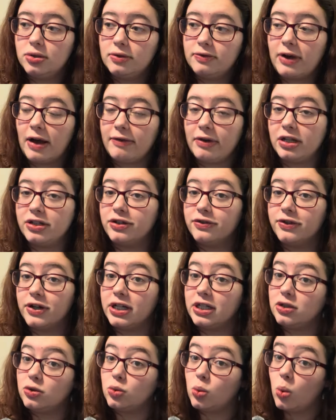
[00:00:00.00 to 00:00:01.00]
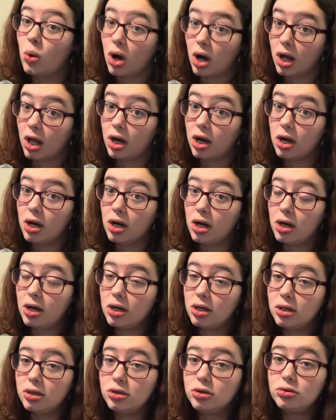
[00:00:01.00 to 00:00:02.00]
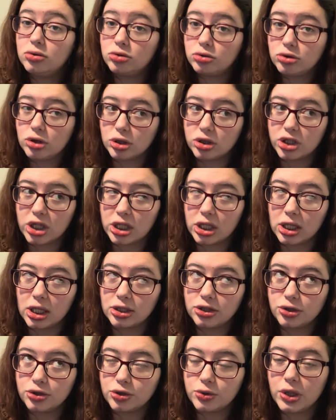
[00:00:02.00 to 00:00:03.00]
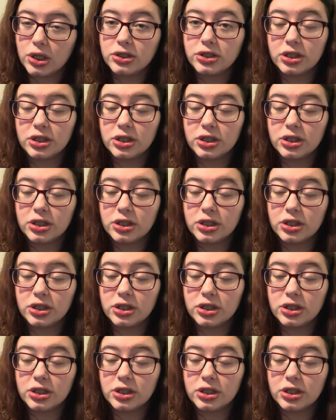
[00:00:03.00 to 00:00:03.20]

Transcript: Five Nights at Freddy's 1, crocheted the last 2 squares,